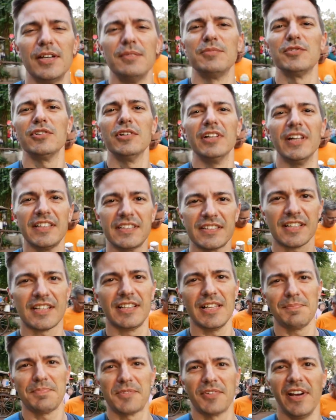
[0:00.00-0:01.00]
I'm doing lots of
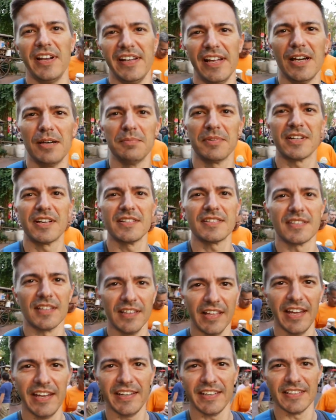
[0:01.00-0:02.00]
clips right now because the
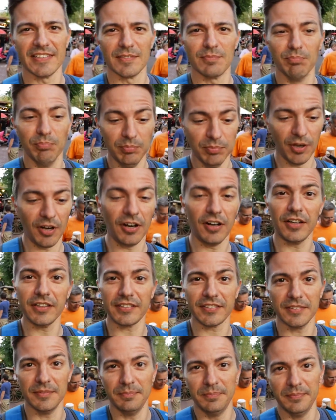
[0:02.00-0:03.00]
lighting is awesome.